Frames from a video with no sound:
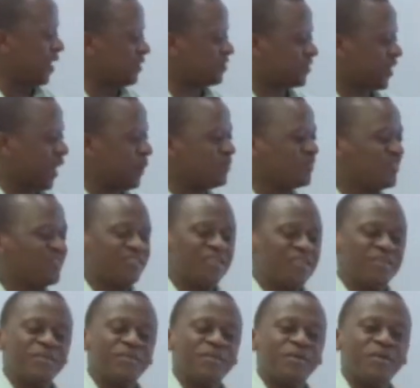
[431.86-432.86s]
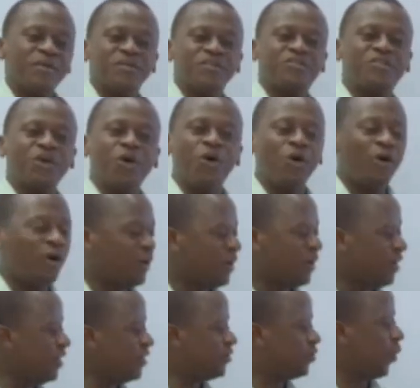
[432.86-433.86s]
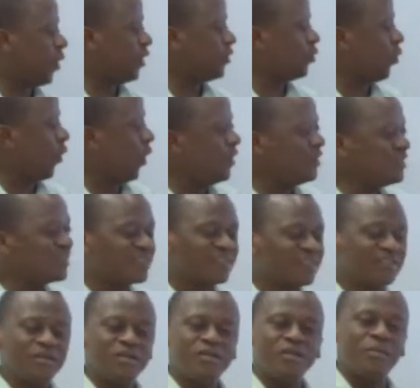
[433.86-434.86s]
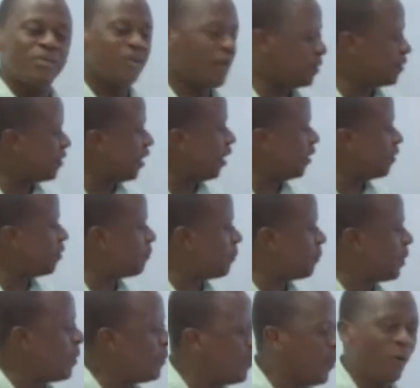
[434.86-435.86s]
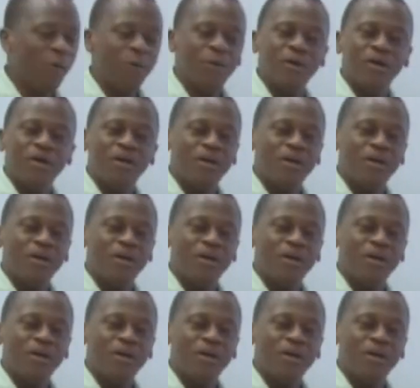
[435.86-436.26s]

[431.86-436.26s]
there are steps. So it, it warns the, the, uh, the people,